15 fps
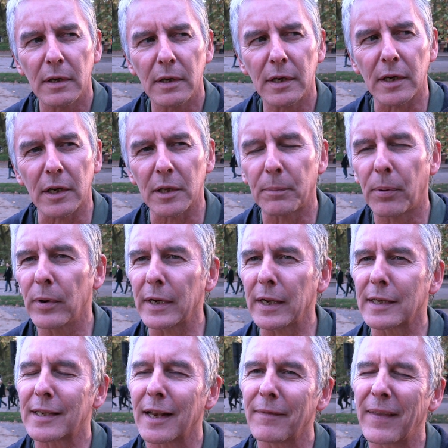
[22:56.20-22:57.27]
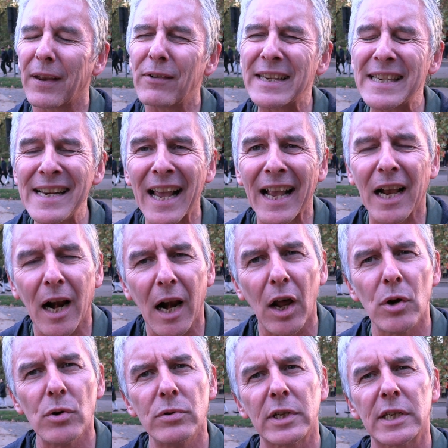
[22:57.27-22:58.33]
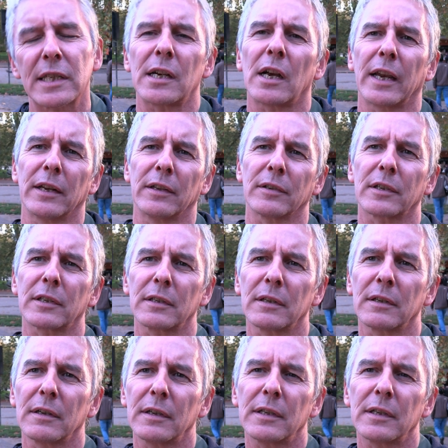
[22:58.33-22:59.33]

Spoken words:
the point is, there isn't a closed science.